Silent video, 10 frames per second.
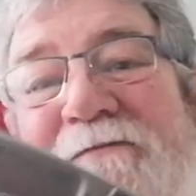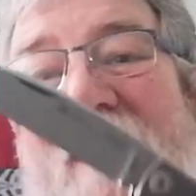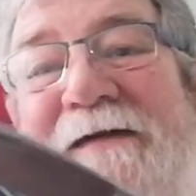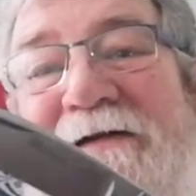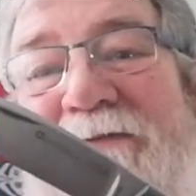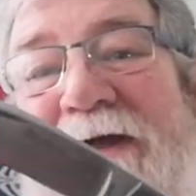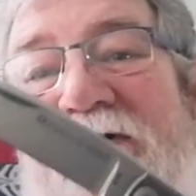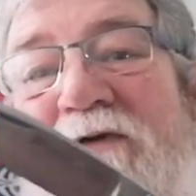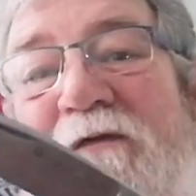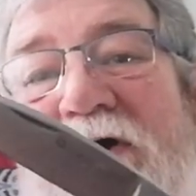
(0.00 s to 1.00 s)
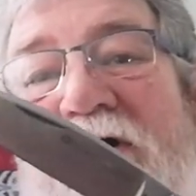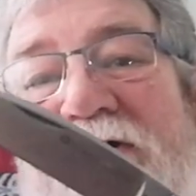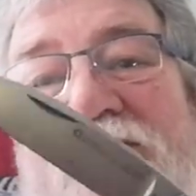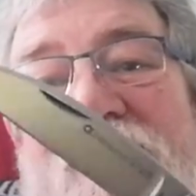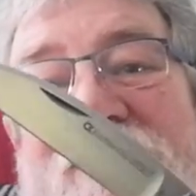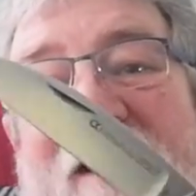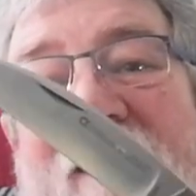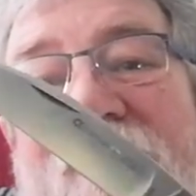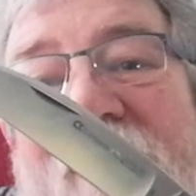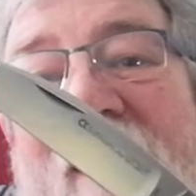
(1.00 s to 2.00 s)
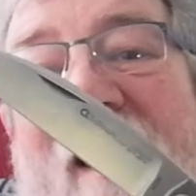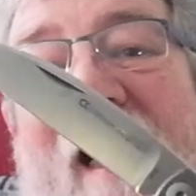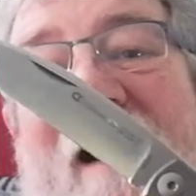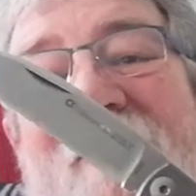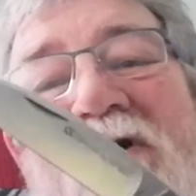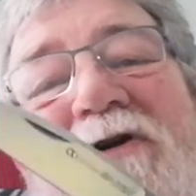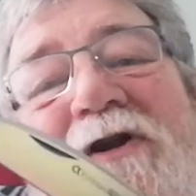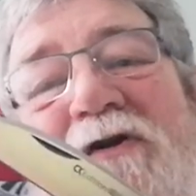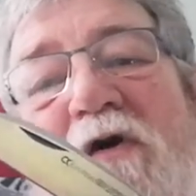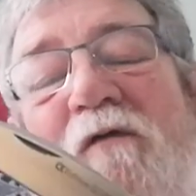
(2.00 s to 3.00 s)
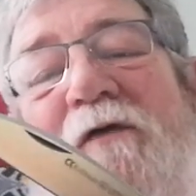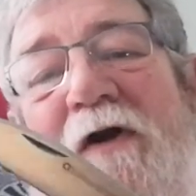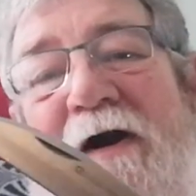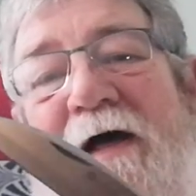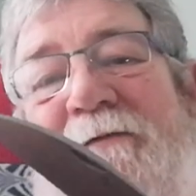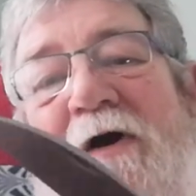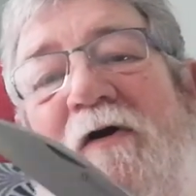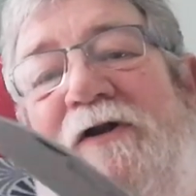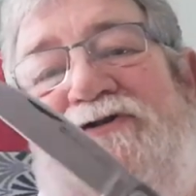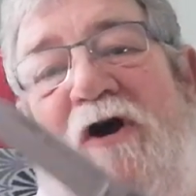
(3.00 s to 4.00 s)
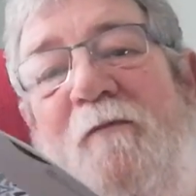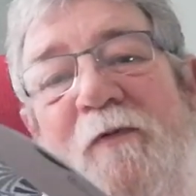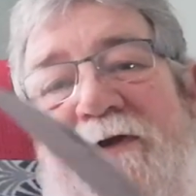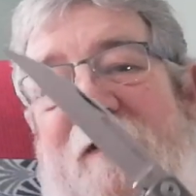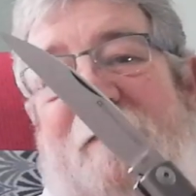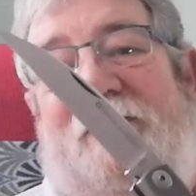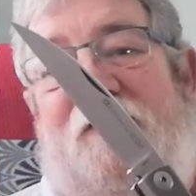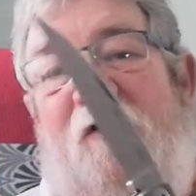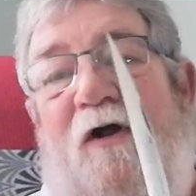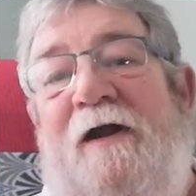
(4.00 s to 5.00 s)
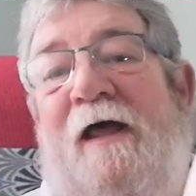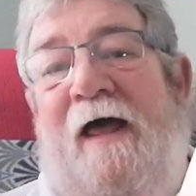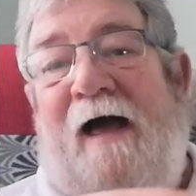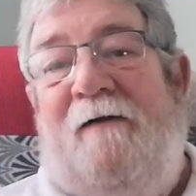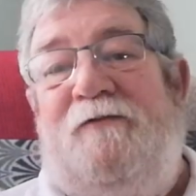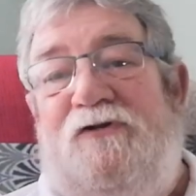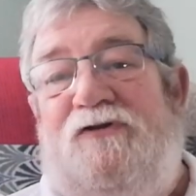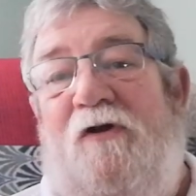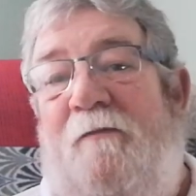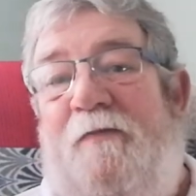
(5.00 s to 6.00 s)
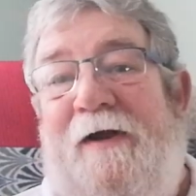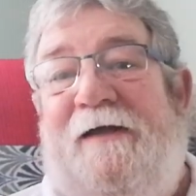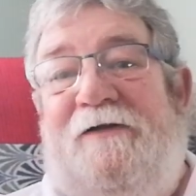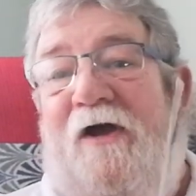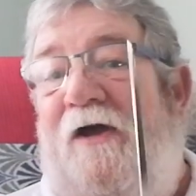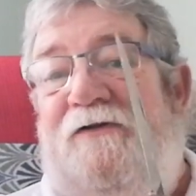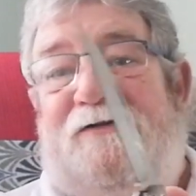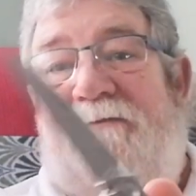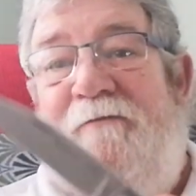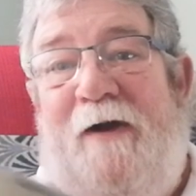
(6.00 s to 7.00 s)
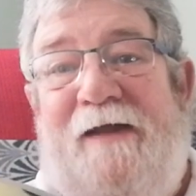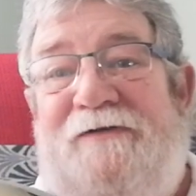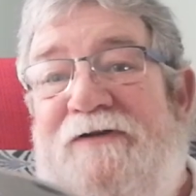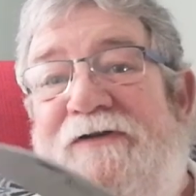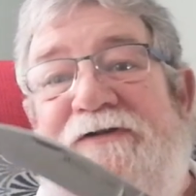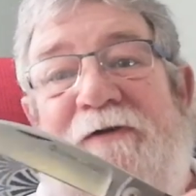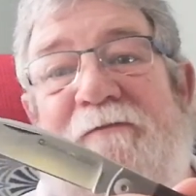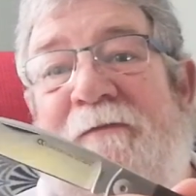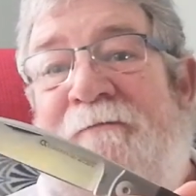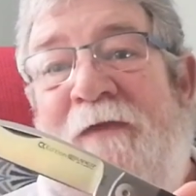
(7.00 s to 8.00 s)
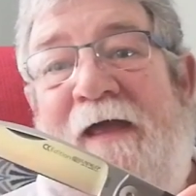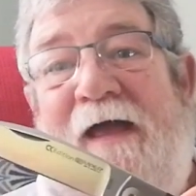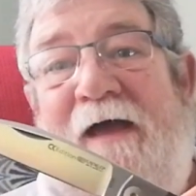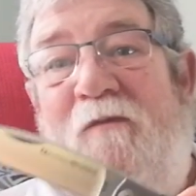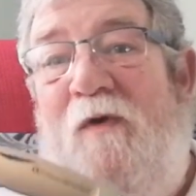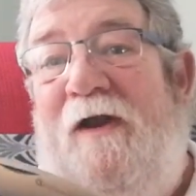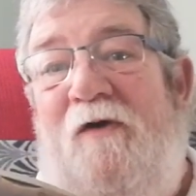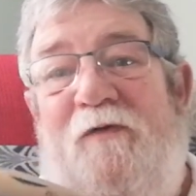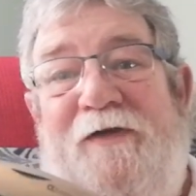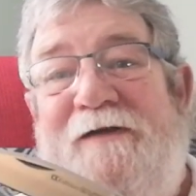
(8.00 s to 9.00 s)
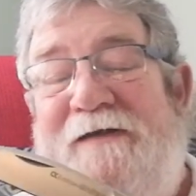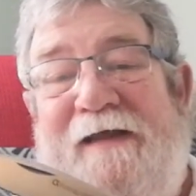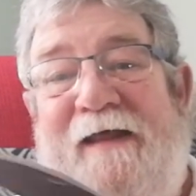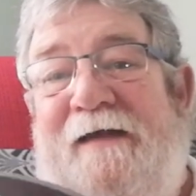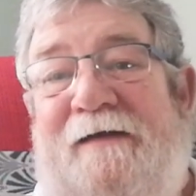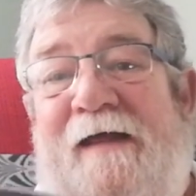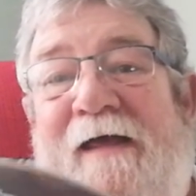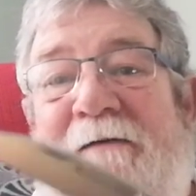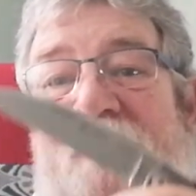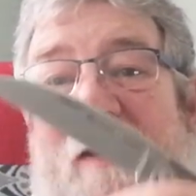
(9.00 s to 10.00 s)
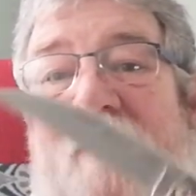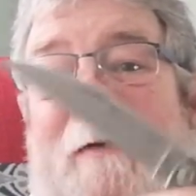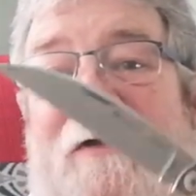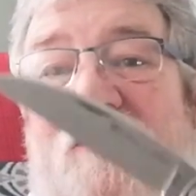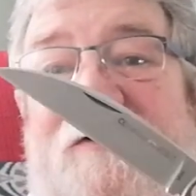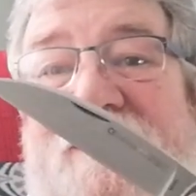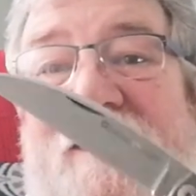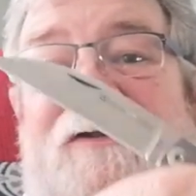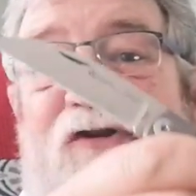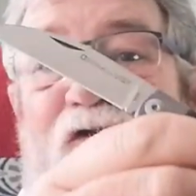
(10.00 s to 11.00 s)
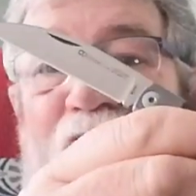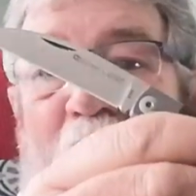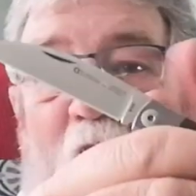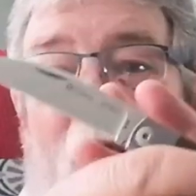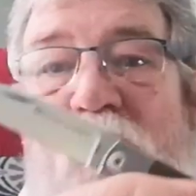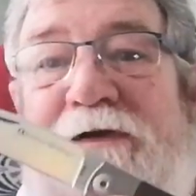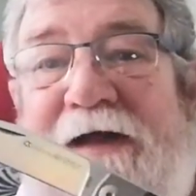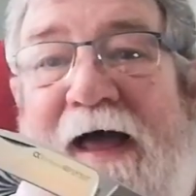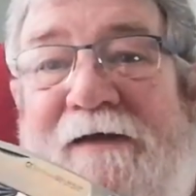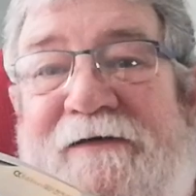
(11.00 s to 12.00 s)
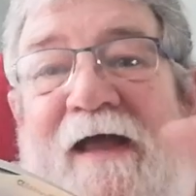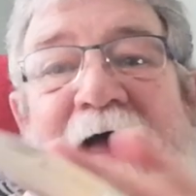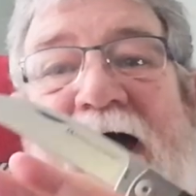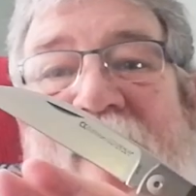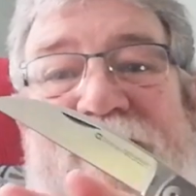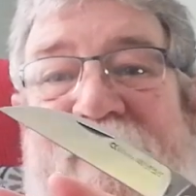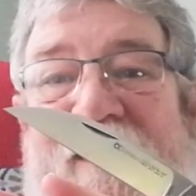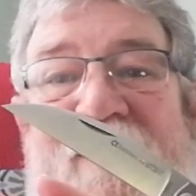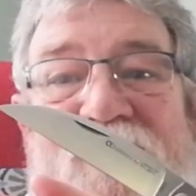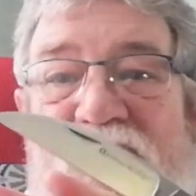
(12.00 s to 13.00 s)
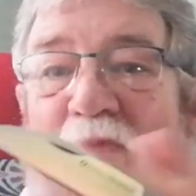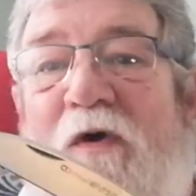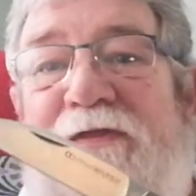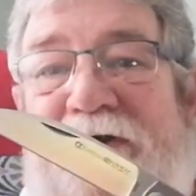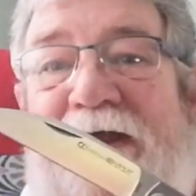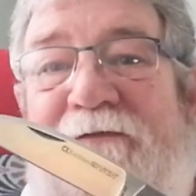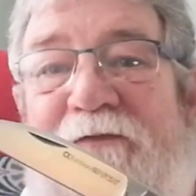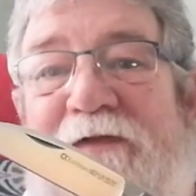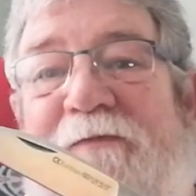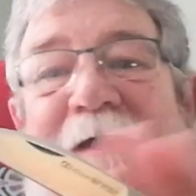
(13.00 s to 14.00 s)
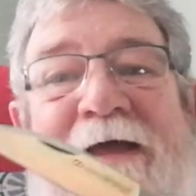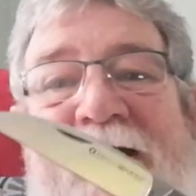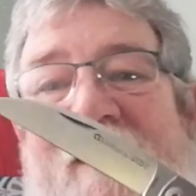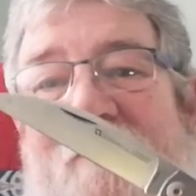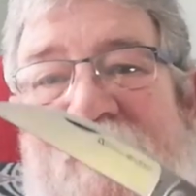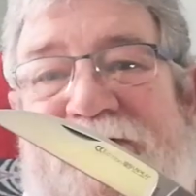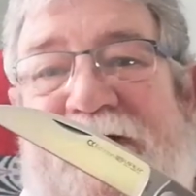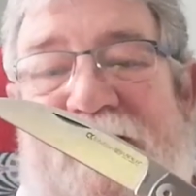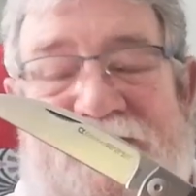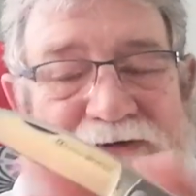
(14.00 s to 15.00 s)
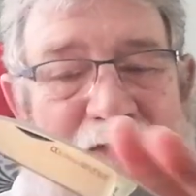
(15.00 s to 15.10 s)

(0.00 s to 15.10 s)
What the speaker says: meant to be an over hard use knife, and I'm not going to chop with it a baton. I'm just going to break down some branches, some willow, things like that. But I'll be using this to do the whole task. I'm taking no other knife with me. I'm not taking a